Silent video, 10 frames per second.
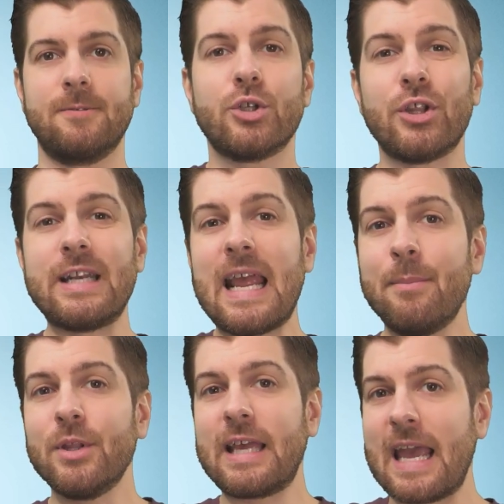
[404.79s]
So the
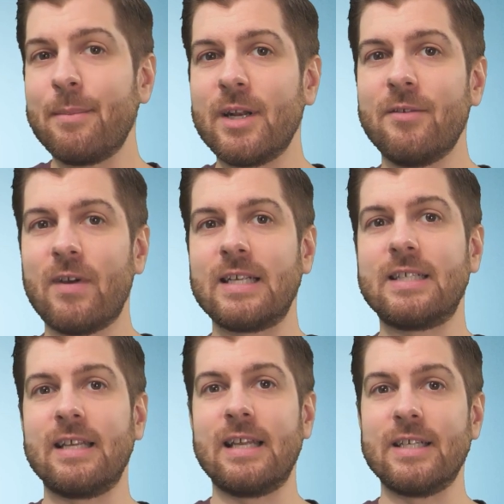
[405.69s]
name of the game in
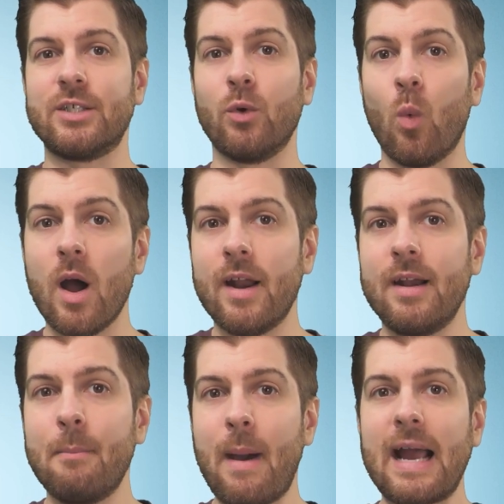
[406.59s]
investing is to
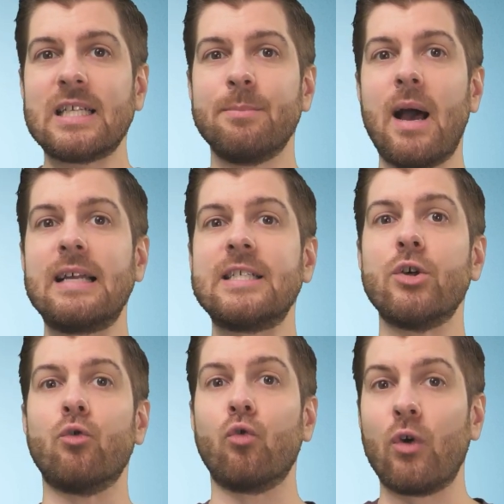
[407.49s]
1, maximize
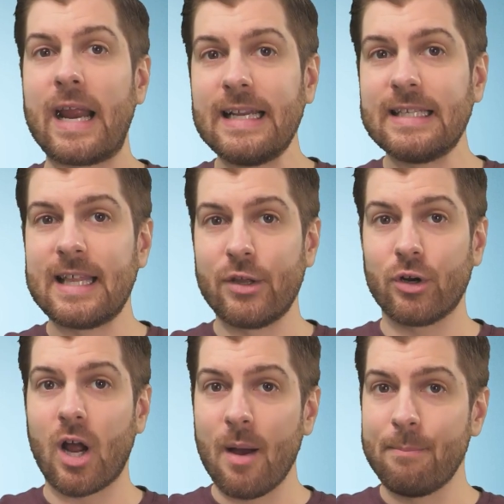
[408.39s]
the rate that you're
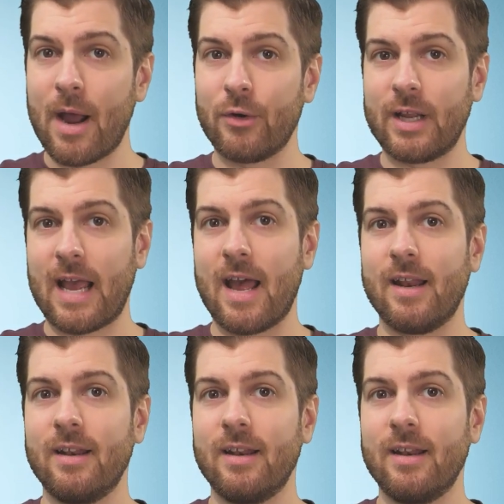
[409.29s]
compounding at,